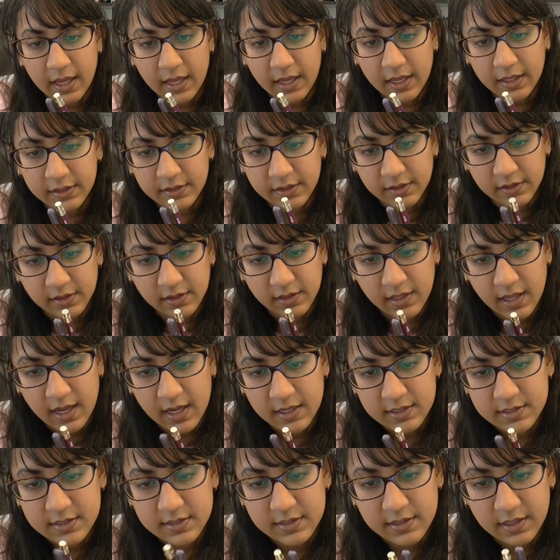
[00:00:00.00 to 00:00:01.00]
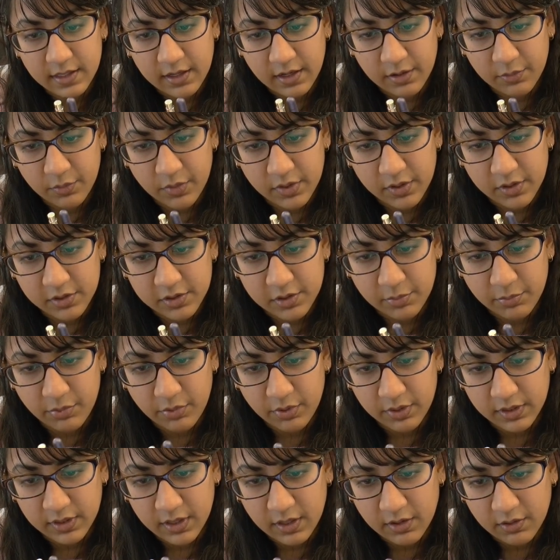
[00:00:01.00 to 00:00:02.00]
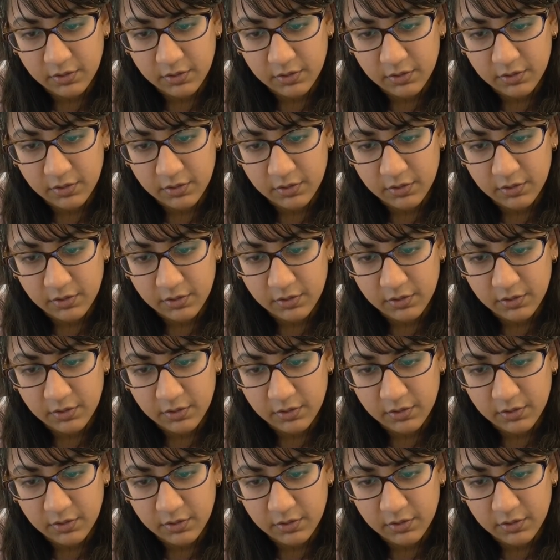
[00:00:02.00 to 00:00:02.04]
And the last thing I wanted to point